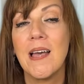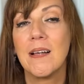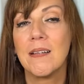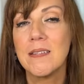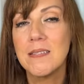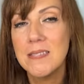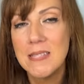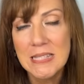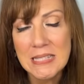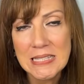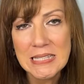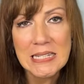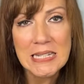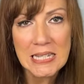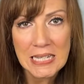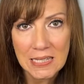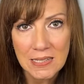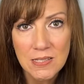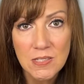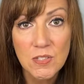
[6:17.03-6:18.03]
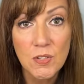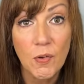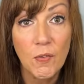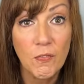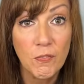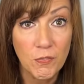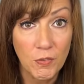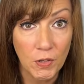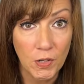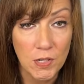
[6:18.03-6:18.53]
else's needs
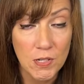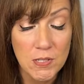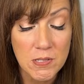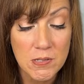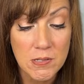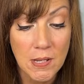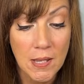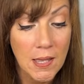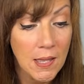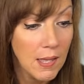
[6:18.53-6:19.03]
first.